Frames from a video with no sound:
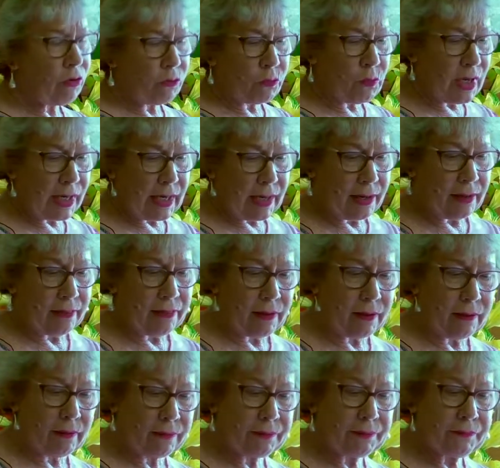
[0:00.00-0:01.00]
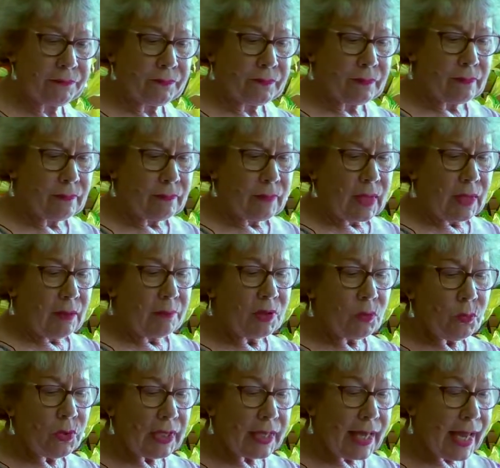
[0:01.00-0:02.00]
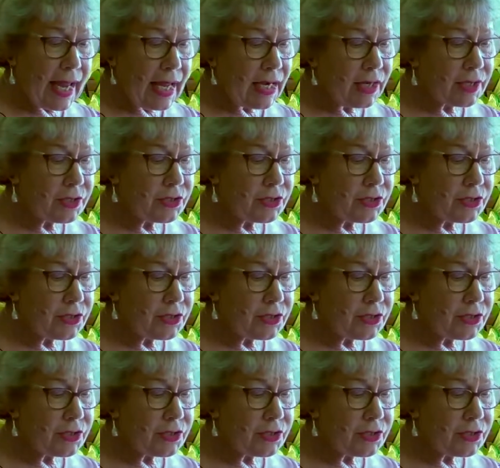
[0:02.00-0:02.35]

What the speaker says: of one another. But we can